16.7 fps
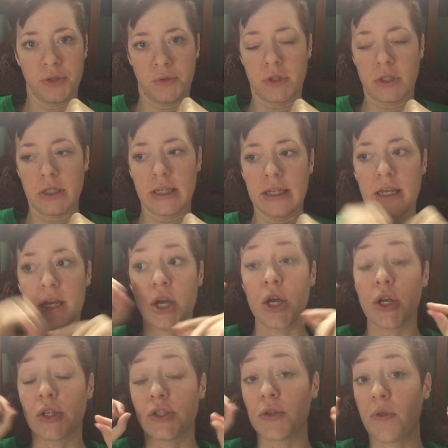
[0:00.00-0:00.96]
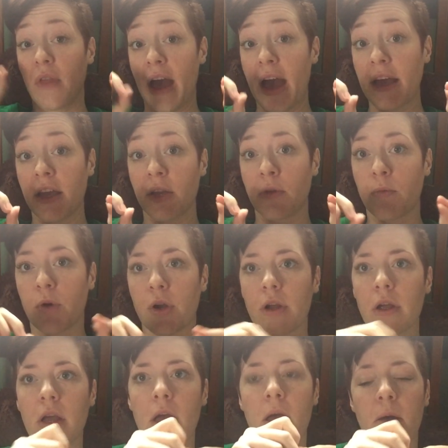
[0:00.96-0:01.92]
usually. So that can
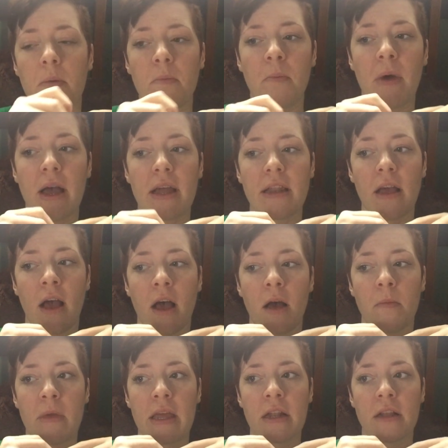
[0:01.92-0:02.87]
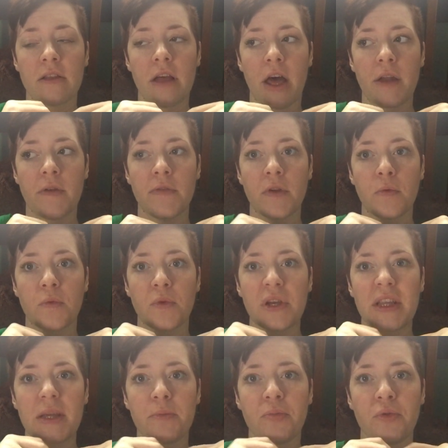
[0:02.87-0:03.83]
work. But in a lot of the
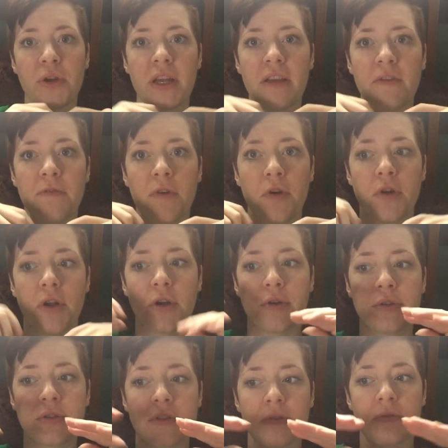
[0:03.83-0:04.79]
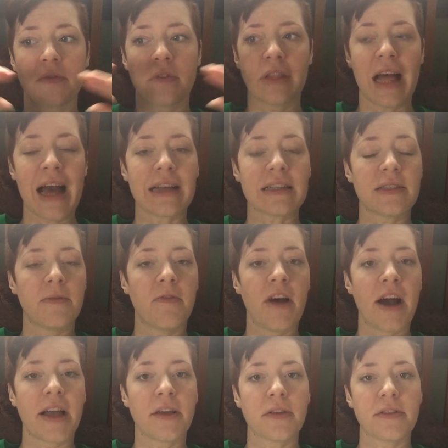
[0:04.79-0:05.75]
really pretty photos of glass
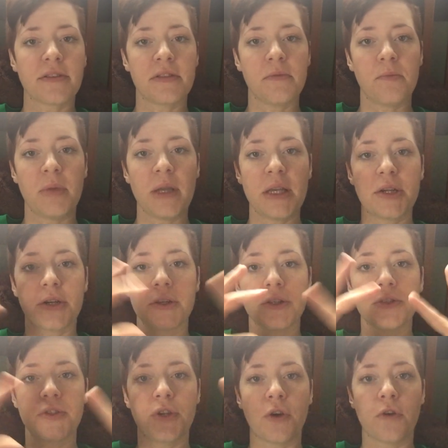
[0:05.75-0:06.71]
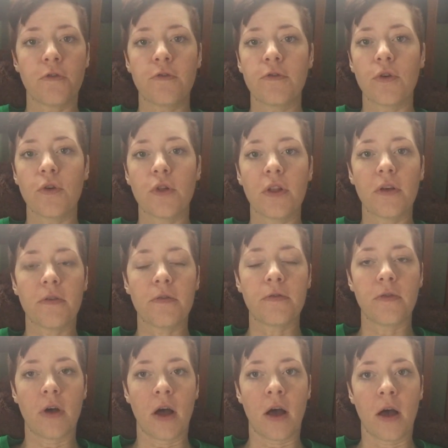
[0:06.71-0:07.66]
vials and beakers, you know, full
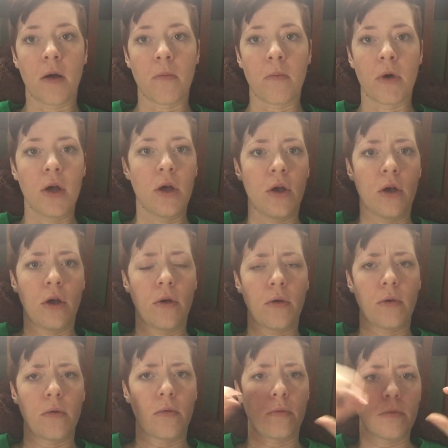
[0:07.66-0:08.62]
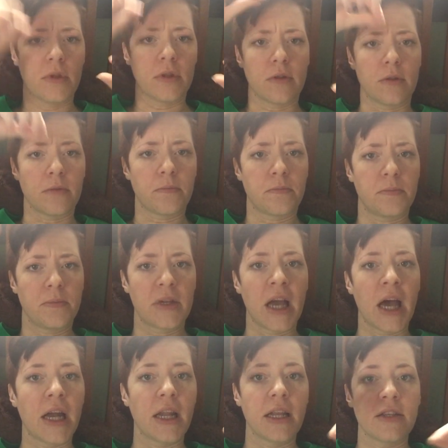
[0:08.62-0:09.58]
of little
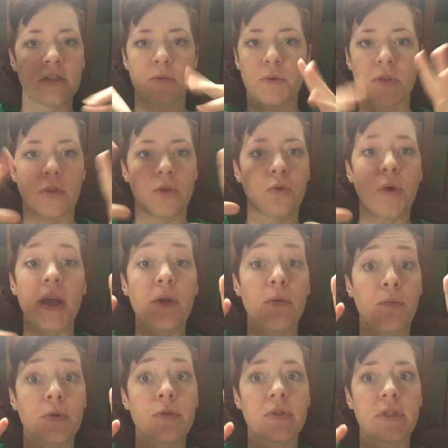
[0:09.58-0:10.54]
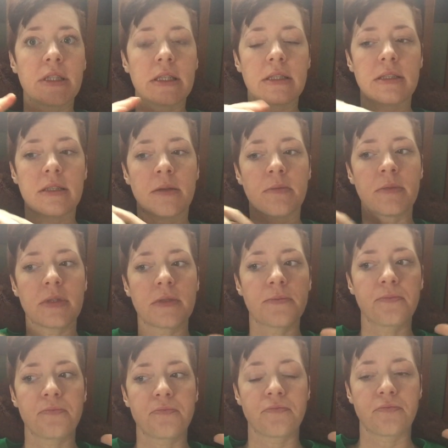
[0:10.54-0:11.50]
cuttings with great root systems,